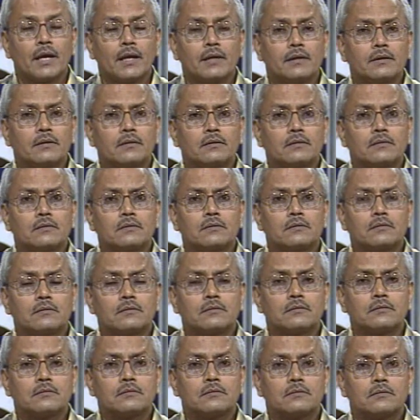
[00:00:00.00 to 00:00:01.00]
in
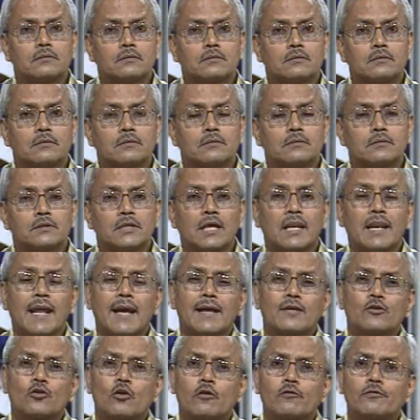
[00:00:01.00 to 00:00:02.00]
the
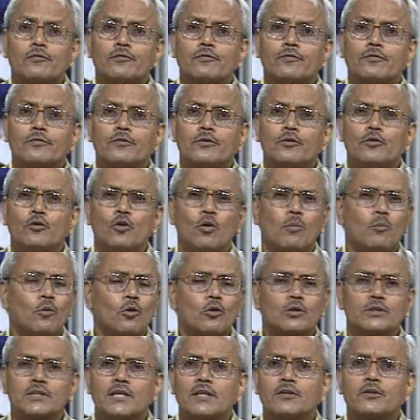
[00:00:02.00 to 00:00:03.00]
length of no
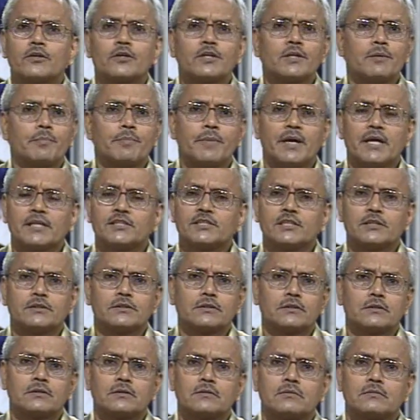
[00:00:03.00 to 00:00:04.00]
more than 3
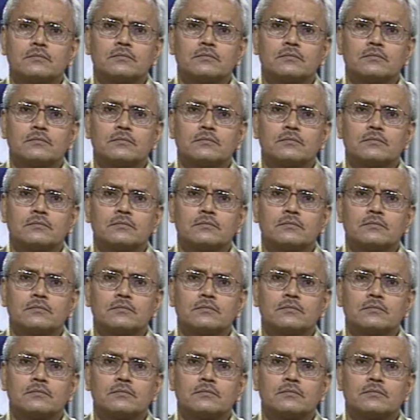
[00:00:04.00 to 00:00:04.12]
pages.